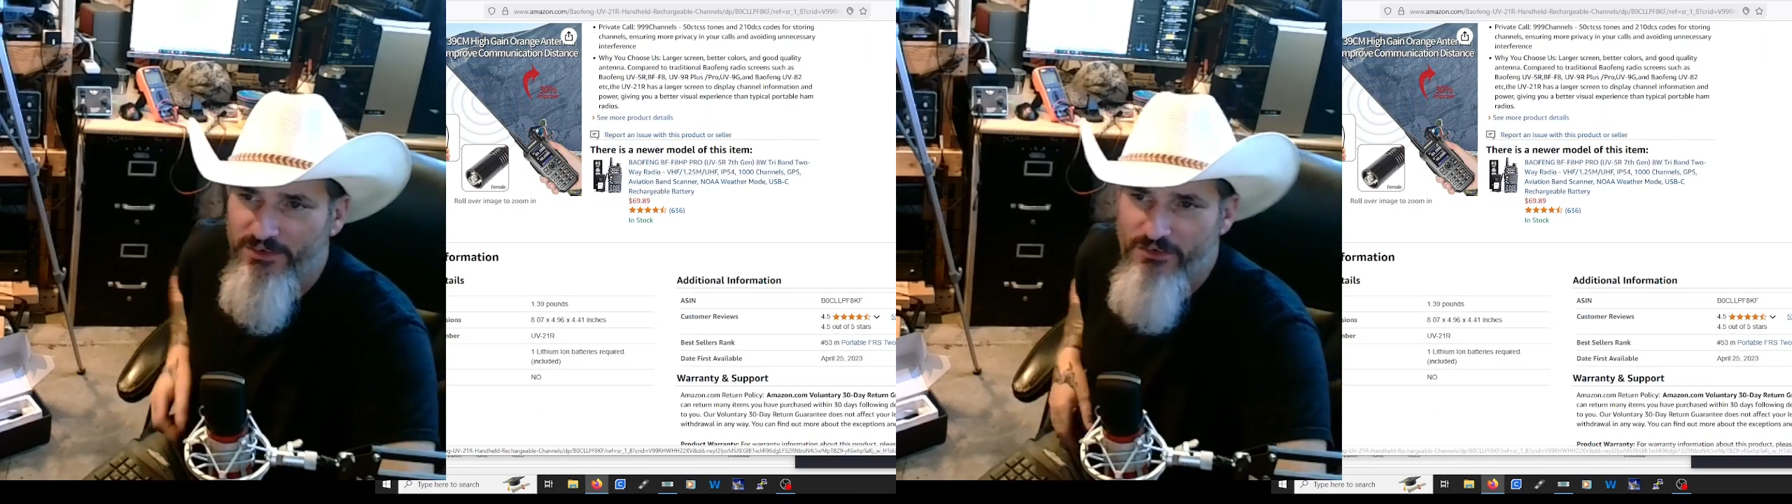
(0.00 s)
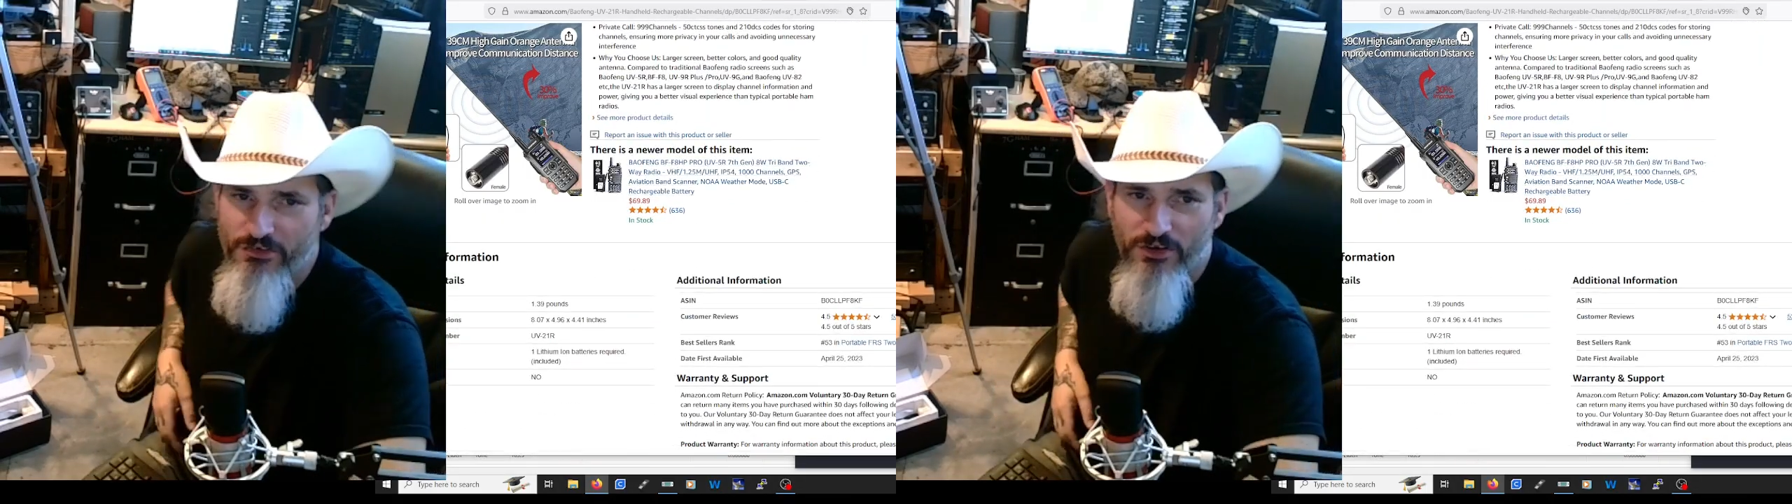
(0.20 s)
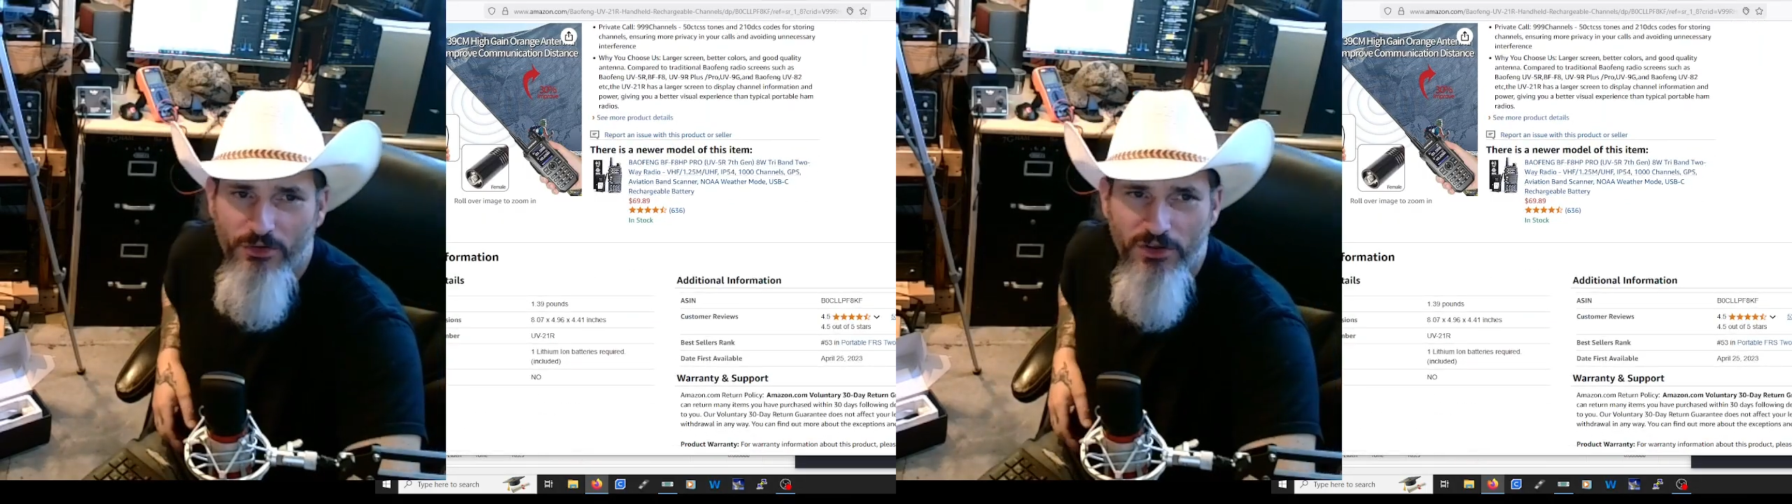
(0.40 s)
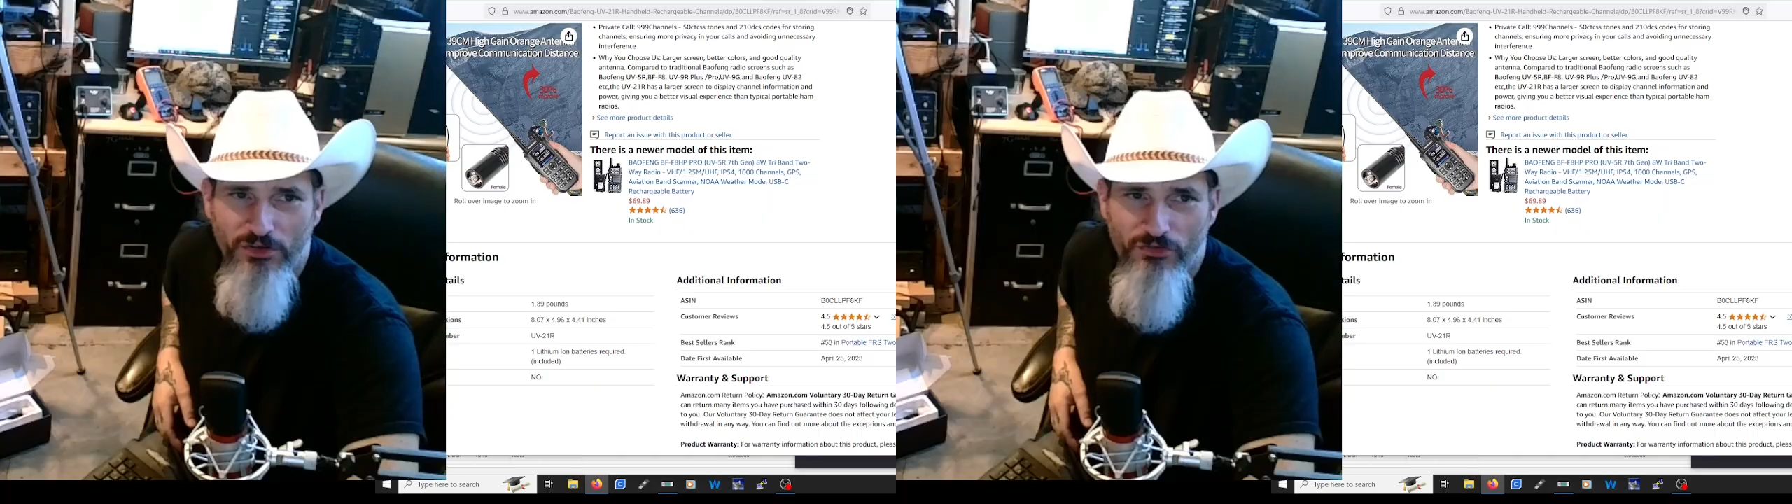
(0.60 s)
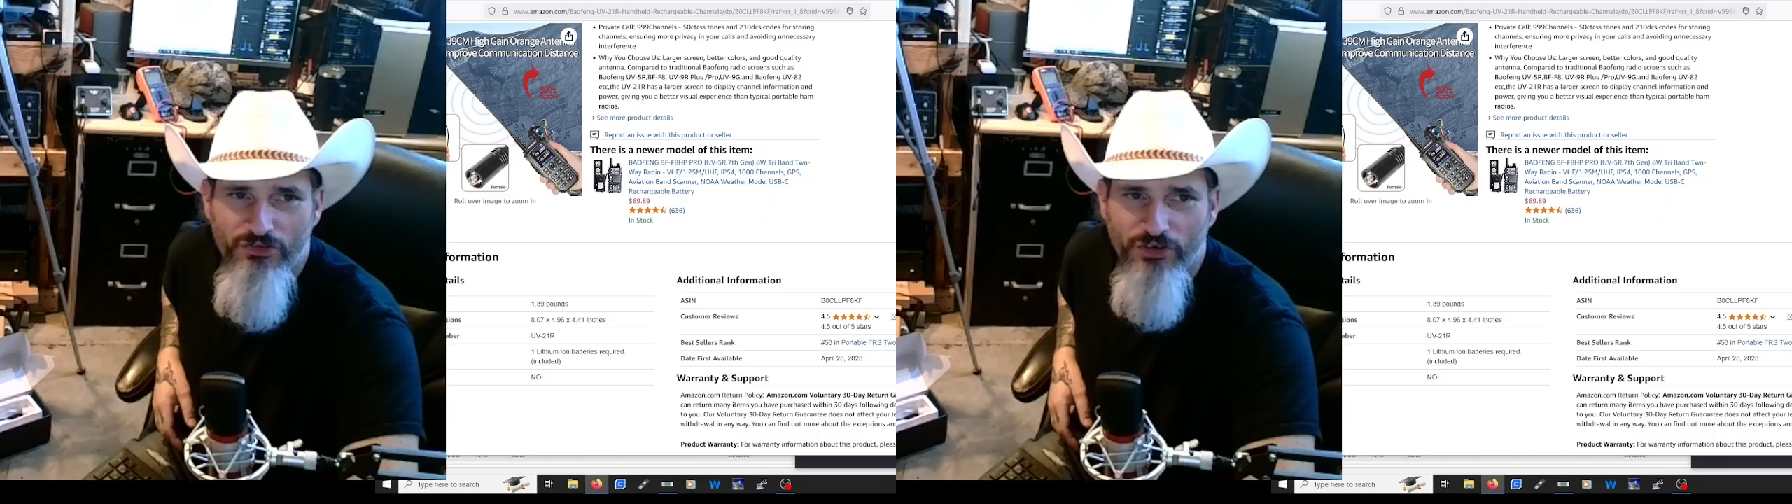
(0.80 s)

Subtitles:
that sell used